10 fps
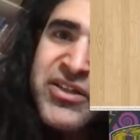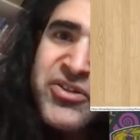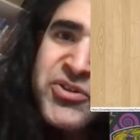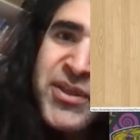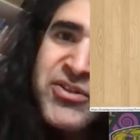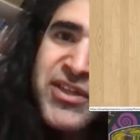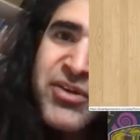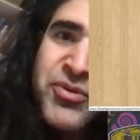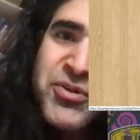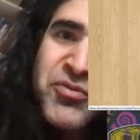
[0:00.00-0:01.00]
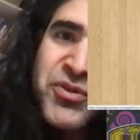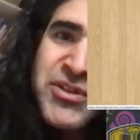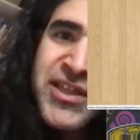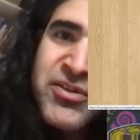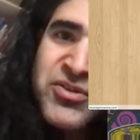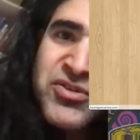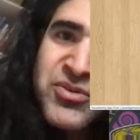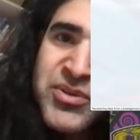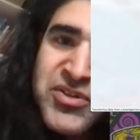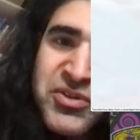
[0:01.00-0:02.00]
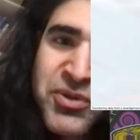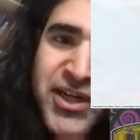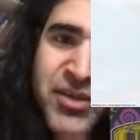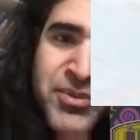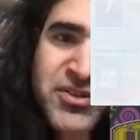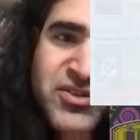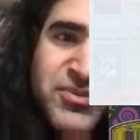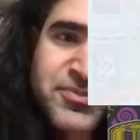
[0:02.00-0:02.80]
You're trying to get rid of your tiles, so we'll see what happens.